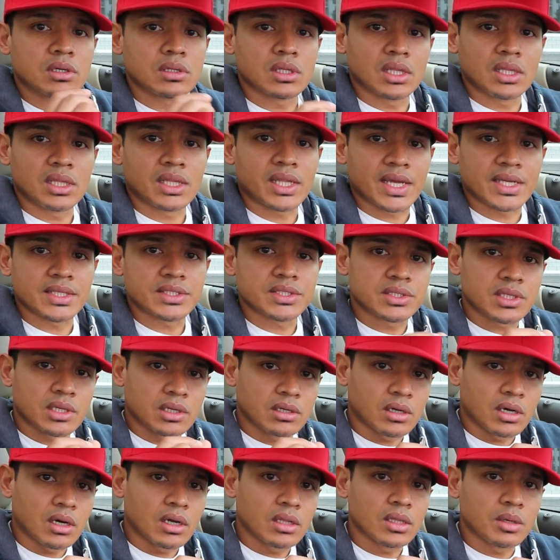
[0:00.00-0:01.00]
are the lights that
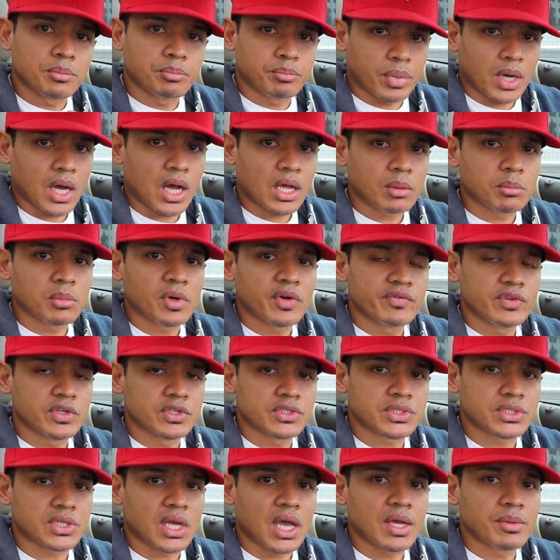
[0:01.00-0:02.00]
are on the bottom of
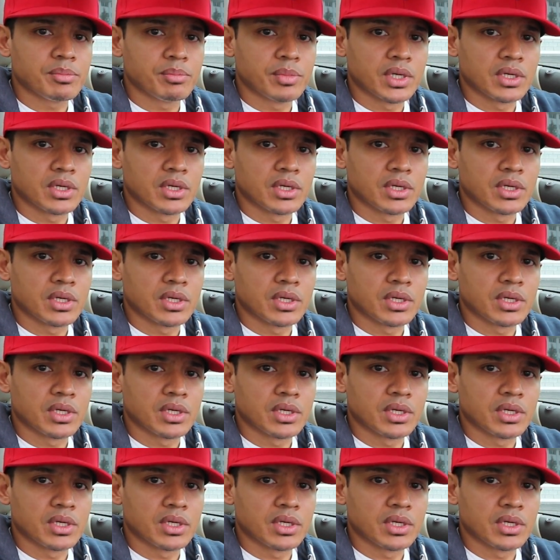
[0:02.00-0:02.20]
your side